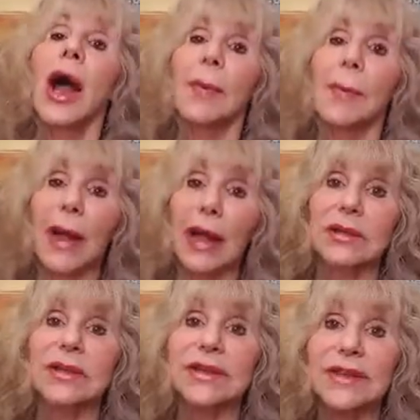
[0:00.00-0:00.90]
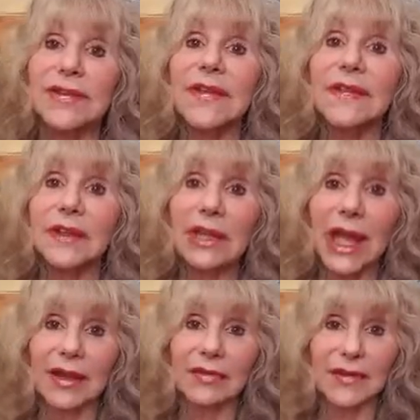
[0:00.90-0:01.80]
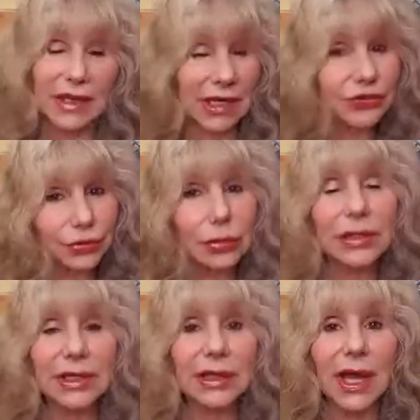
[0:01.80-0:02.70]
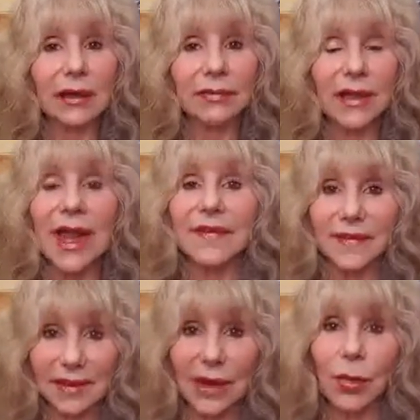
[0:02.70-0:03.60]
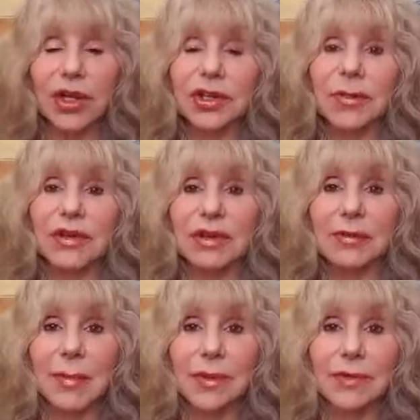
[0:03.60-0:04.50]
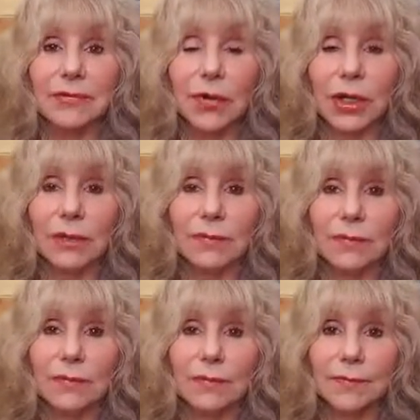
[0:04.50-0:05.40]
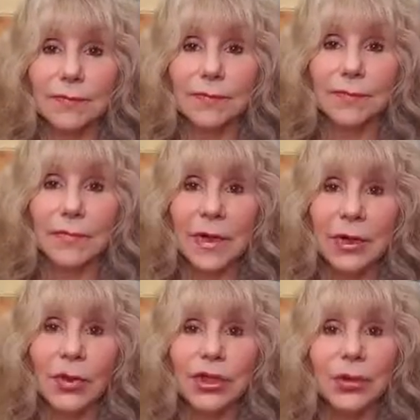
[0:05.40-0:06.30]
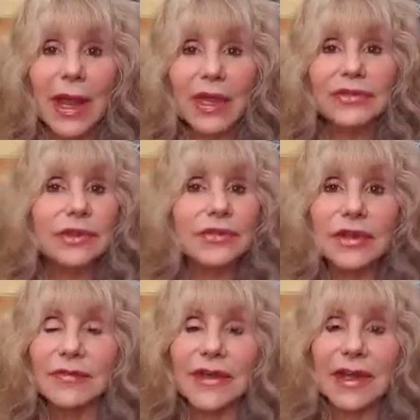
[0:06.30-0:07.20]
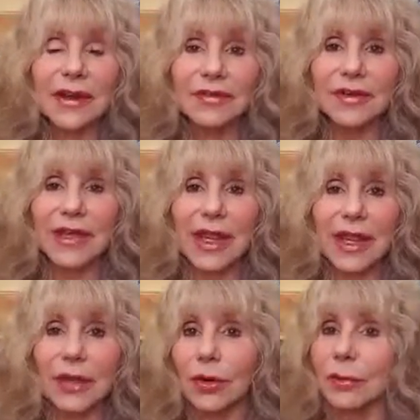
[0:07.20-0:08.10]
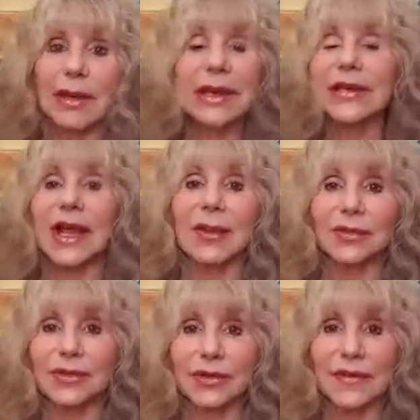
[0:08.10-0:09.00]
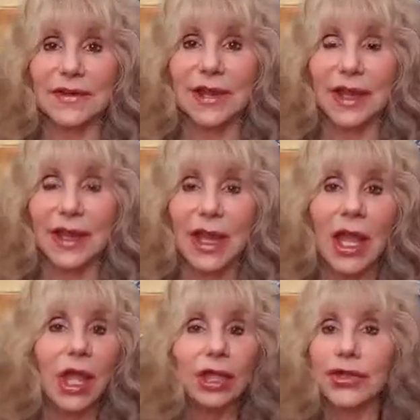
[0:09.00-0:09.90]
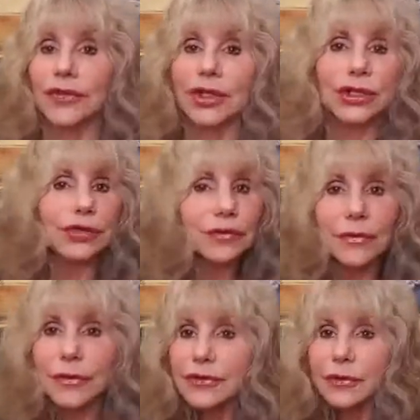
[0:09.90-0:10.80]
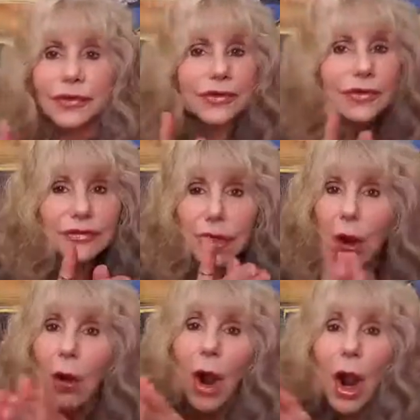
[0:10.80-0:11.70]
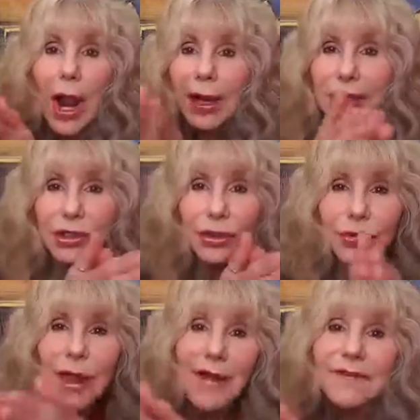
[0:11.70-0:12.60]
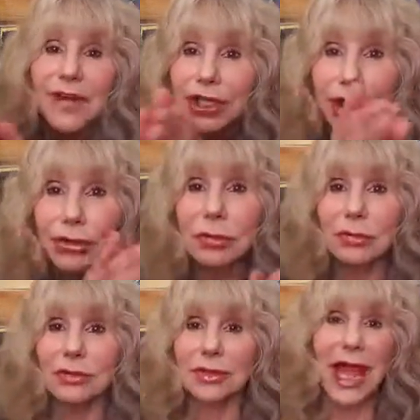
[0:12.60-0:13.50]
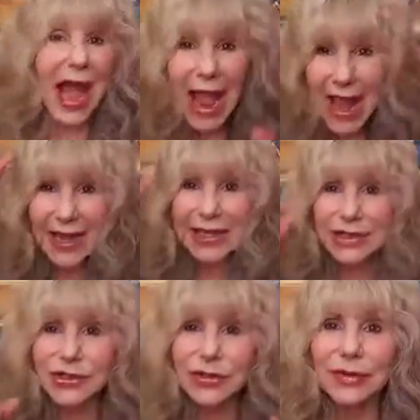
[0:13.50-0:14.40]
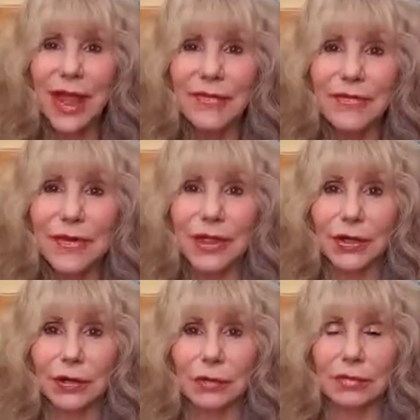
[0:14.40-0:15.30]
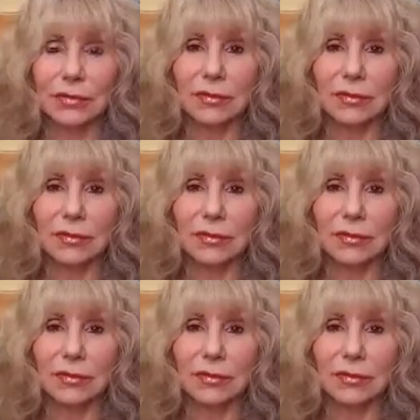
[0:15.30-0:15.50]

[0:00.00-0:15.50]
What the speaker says: about living the life that I truly love and that I want to be remembered for? When you ask yourself that every day, or many times during the day, the universe will just go, oh, I can do that for you. I can do that for you.